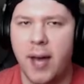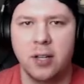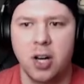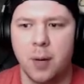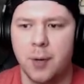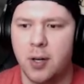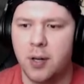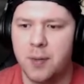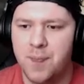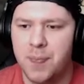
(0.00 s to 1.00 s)
in armor,
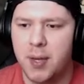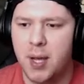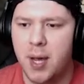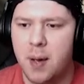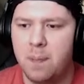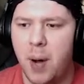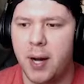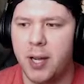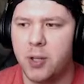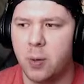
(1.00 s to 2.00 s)

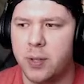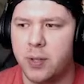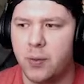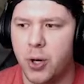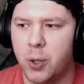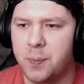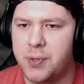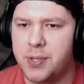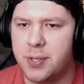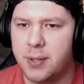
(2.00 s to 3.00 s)
body adorned in
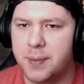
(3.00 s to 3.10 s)
robes.